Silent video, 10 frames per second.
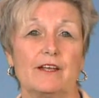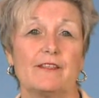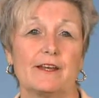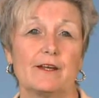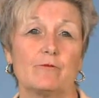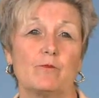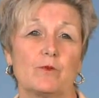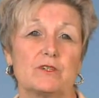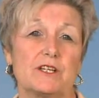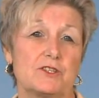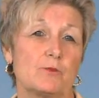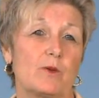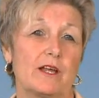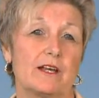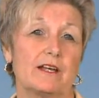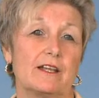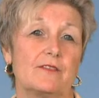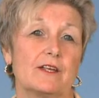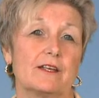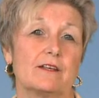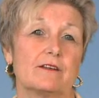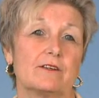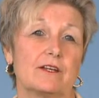that have participated in the